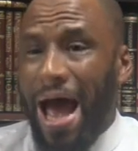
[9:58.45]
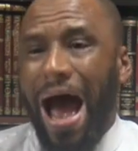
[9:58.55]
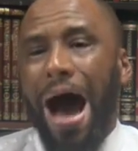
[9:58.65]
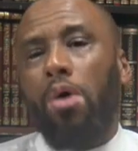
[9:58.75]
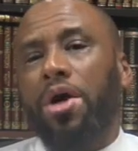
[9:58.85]

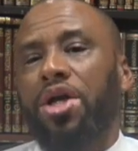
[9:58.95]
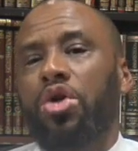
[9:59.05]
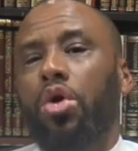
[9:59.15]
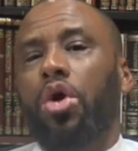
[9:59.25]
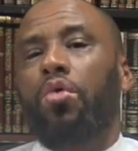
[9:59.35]
how can
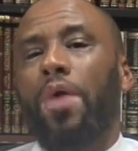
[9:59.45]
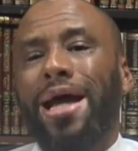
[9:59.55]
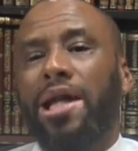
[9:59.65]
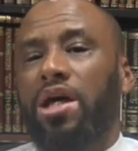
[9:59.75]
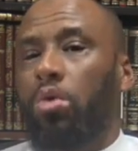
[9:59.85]
you
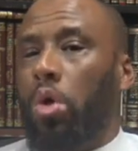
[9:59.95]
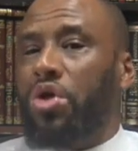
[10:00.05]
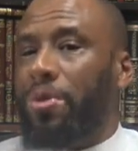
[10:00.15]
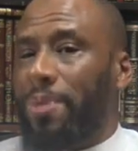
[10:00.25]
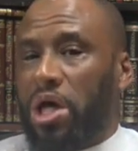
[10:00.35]
correctly
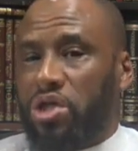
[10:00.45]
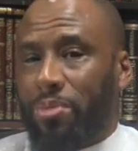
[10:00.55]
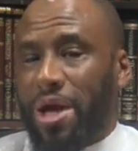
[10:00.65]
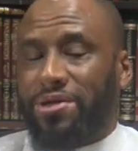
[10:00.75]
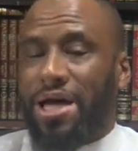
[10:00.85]
worship Allah
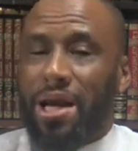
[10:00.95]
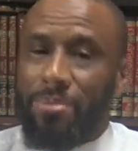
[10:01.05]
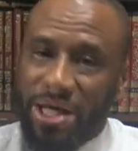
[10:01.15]
subhanahu wa ta'ala?